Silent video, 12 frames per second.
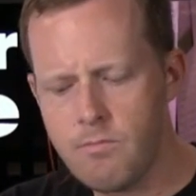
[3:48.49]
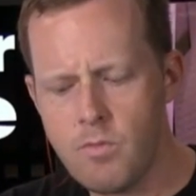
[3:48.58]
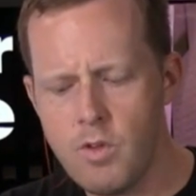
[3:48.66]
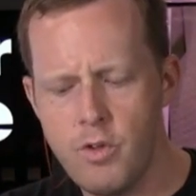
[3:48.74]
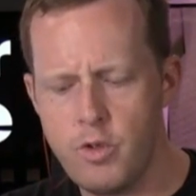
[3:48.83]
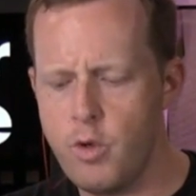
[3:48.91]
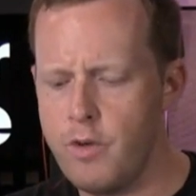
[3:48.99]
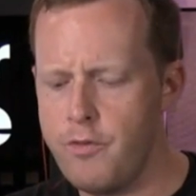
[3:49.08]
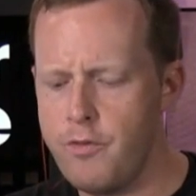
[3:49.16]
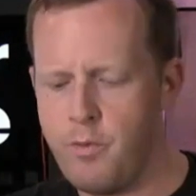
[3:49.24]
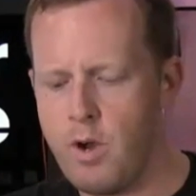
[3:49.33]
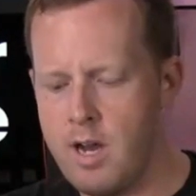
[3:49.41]
The two hundred
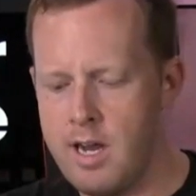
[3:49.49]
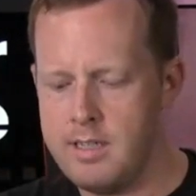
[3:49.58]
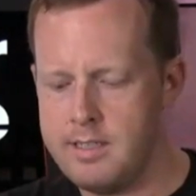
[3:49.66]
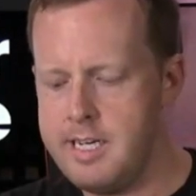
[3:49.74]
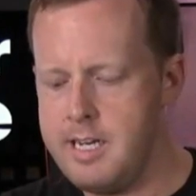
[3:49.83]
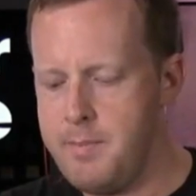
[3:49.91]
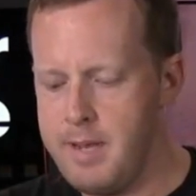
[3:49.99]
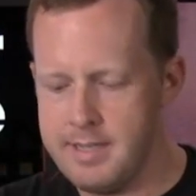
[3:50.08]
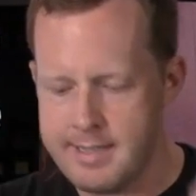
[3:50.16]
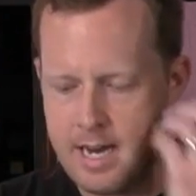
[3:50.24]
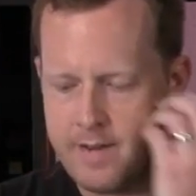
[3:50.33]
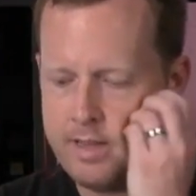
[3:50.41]
fifty watt T D P is
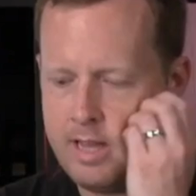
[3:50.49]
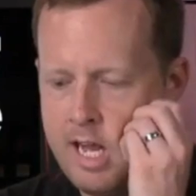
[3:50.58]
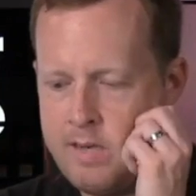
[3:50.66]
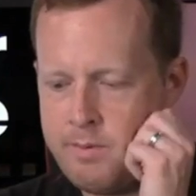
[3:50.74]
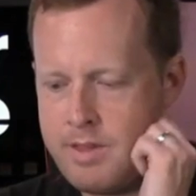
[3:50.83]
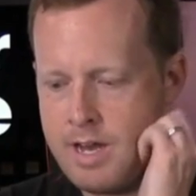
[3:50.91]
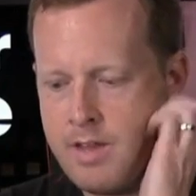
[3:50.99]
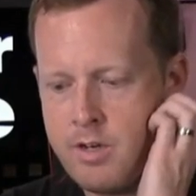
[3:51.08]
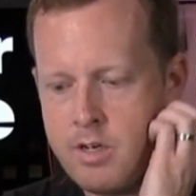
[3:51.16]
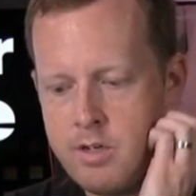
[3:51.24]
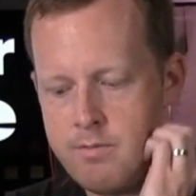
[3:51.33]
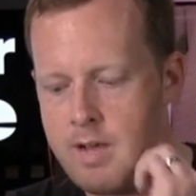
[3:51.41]
kind of in line with
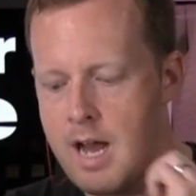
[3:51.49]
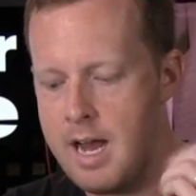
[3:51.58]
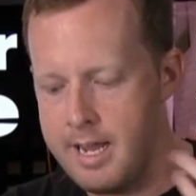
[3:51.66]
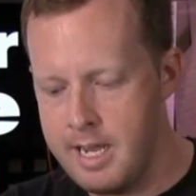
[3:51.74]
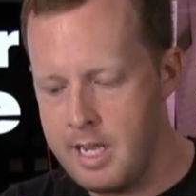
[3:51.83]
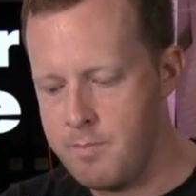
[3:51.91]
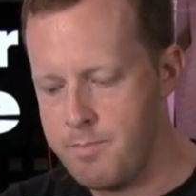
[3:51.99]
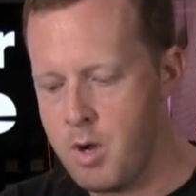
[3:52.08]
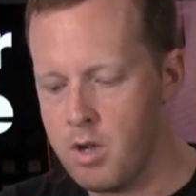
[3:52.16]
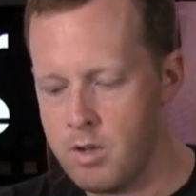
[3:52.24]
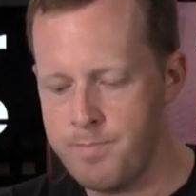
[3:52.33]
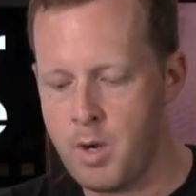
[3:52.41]
other high-end
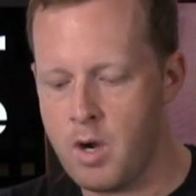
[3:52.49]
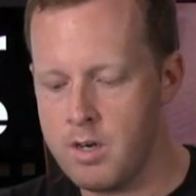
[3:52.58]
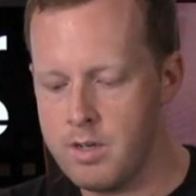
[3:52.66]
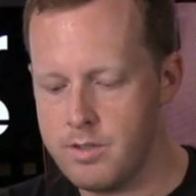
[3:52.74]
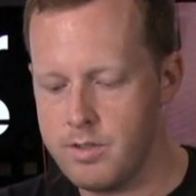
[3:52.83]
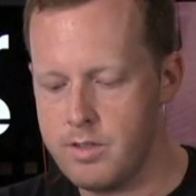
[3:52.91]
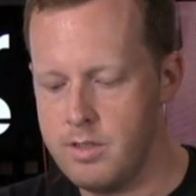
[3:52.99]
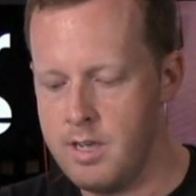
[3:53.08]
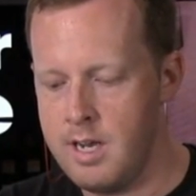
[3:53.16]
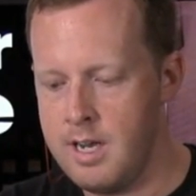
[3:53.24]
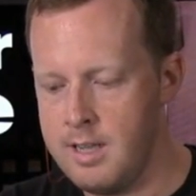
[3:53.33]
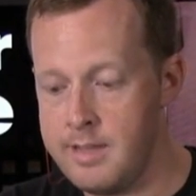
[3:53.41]
parts,
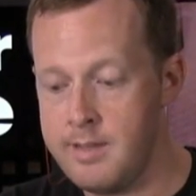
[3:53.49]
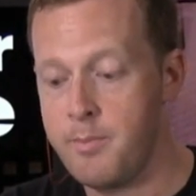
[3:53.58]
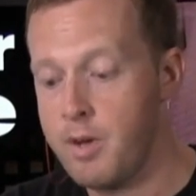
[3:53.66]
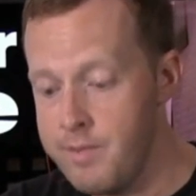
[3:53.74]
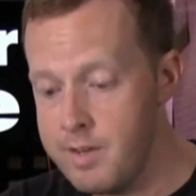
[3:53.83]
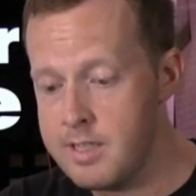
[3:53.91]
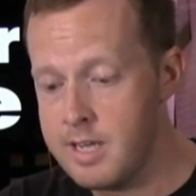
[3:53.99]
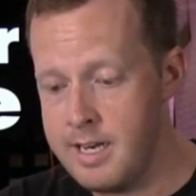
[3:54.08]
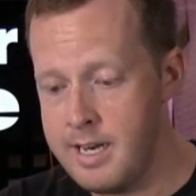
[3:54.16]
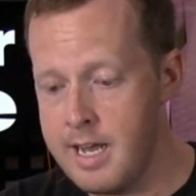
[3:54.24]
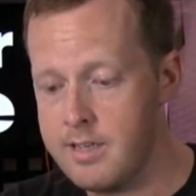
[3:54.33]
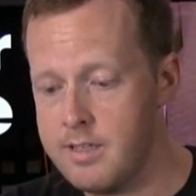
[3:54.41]
uh, like the previous
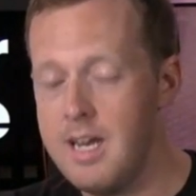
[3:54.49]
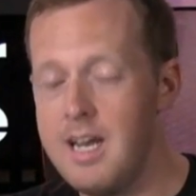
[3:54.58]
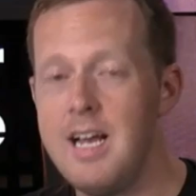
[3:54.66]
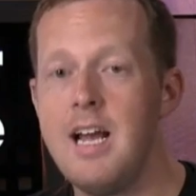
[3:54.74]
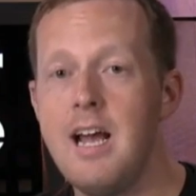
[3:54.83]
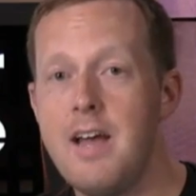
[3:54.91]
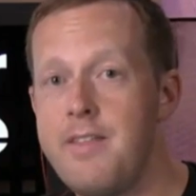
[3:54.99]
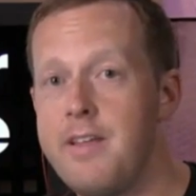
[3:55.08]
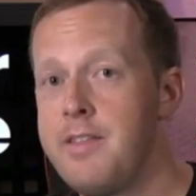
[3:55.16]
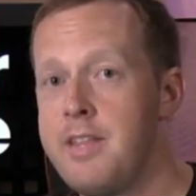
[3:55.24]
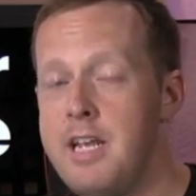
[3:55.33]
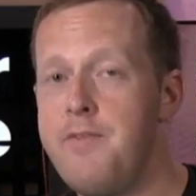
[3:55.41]
Titan X. The,
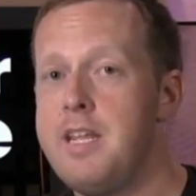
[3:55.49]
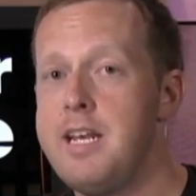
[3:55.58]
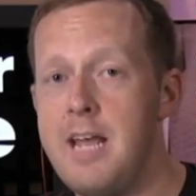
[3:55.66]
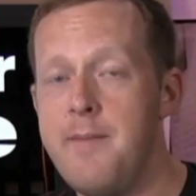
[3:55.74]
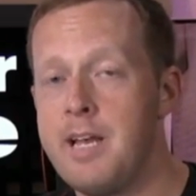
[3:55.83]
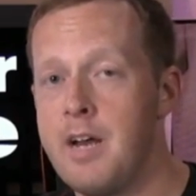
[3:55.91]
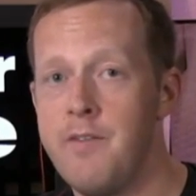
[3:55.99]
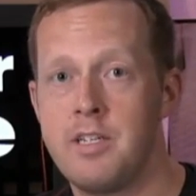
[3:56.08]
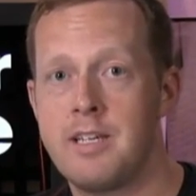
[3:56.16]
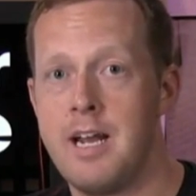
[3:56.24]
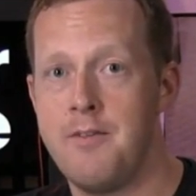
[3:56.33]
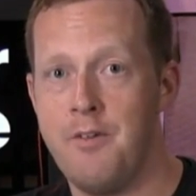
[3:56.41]
the, even the naming of
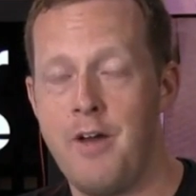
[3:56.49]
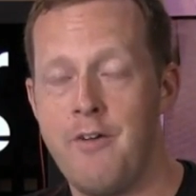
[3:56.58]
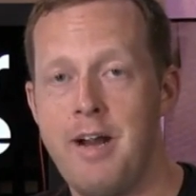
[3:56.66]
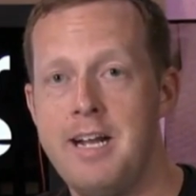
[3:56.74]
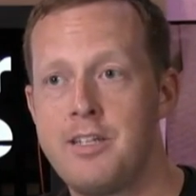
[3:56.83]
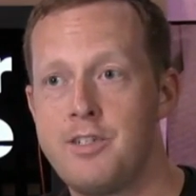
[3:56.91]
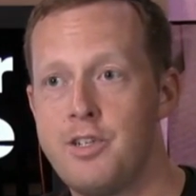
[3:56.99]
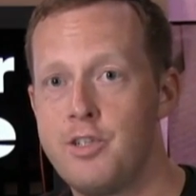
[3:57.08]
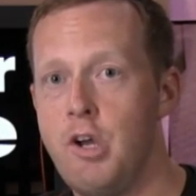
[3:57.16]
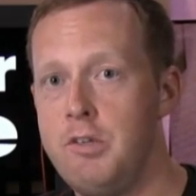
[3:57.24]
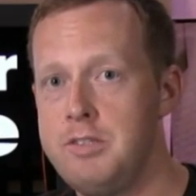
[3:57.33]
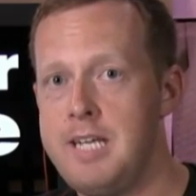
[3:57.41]
it's kind of odd, right? It's just
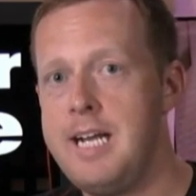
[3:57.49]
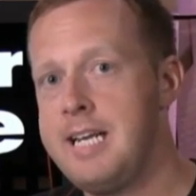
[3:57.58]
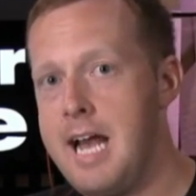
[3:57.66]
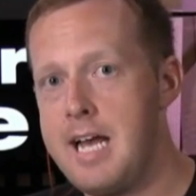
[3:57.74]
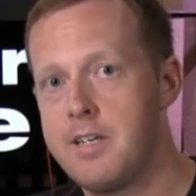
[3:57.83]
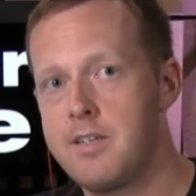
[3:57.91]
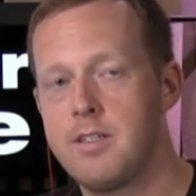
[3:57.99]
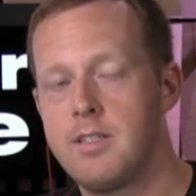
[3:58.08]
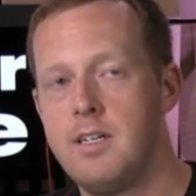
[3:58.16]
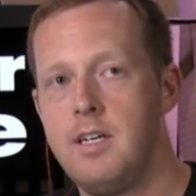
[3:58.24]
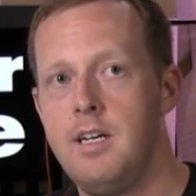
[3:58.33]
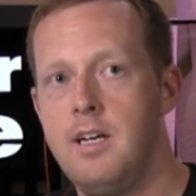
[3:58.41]
called Titan X,
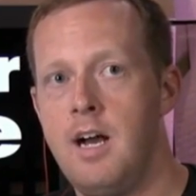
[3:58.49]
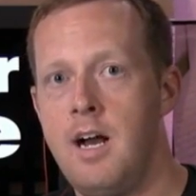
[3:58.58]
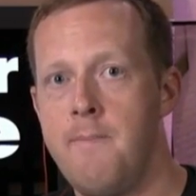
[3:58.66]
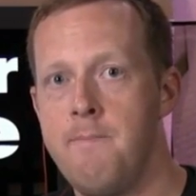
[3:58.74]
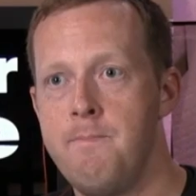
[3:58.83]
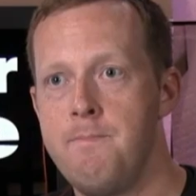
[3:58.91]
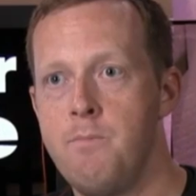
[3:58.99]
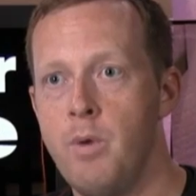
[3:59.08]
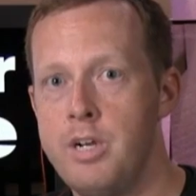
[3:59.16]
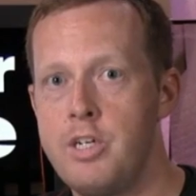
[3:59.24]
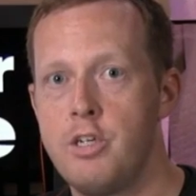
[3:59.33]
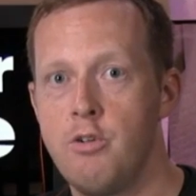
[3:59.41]
um,
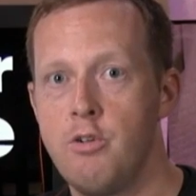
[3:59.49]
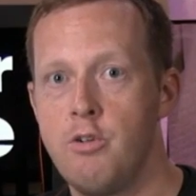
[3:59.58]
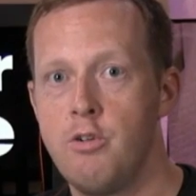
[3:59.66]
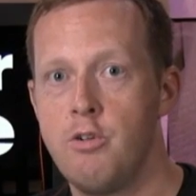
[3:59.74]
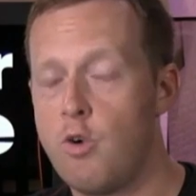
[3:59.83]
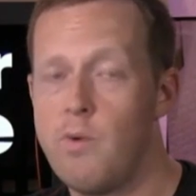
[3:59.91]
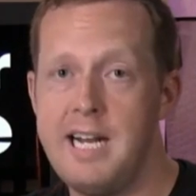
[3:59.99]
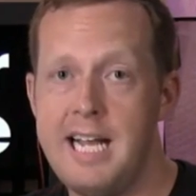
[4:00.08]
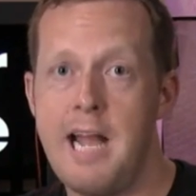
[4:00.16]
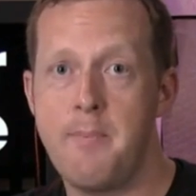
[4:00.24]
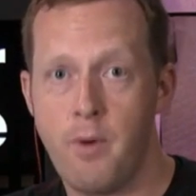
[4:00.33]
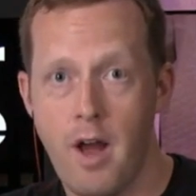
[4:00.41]
which was already
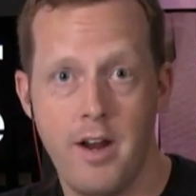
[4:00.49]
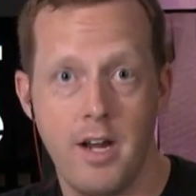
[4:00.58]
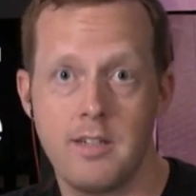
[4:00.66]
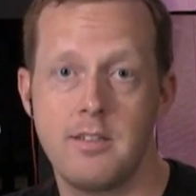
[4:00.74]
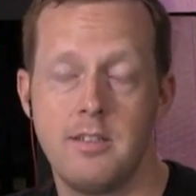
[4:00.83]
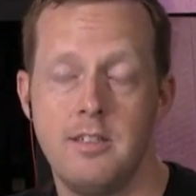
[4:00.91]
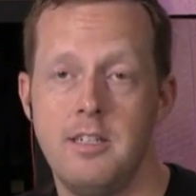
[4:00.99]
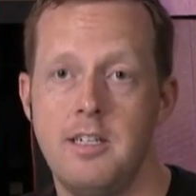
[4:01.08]
a product.